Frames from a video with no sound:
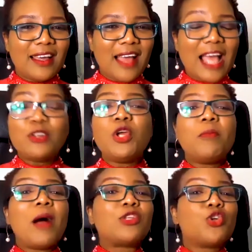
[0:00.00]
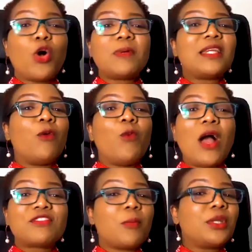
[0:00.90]
I don't know about you, husband and wife,
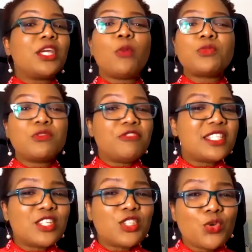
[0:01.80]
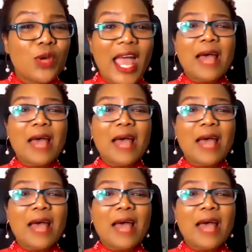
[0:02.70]
somebody comes to visit you,